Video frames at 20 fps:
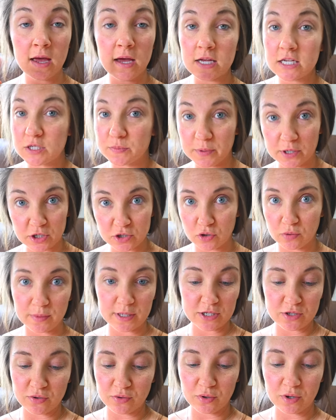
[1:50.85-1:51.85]
spiritual
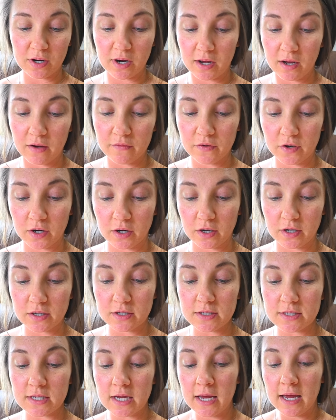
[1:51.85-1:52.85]
mentor of
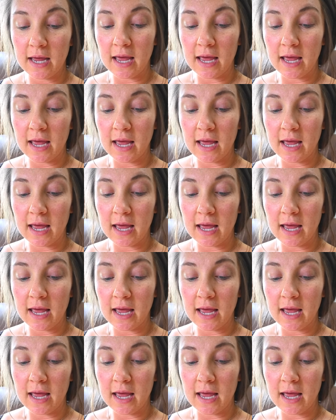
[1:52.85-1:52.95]
hers